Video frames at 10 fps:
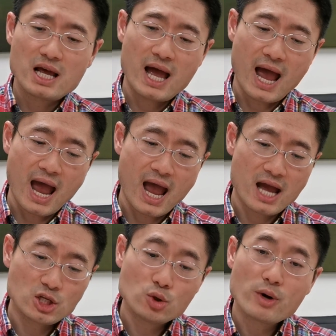
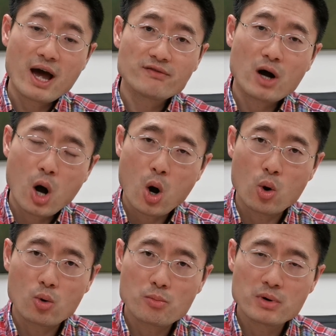and you have a
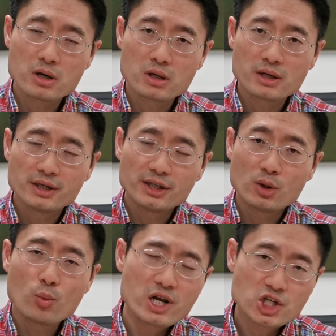home
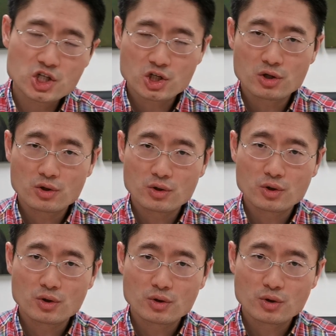in which
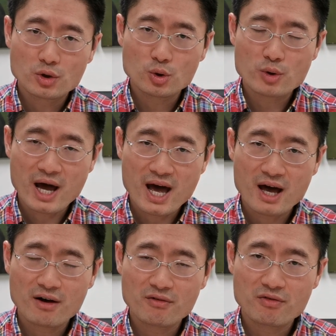you
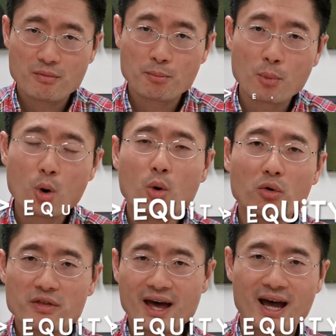have
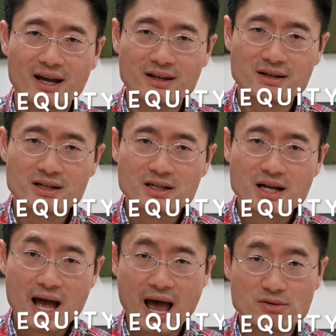more than
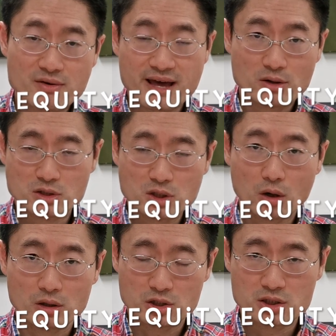
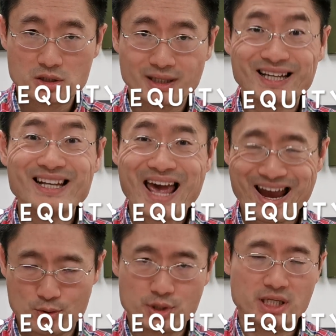$100,000 in
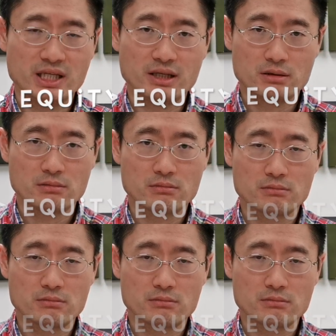equity,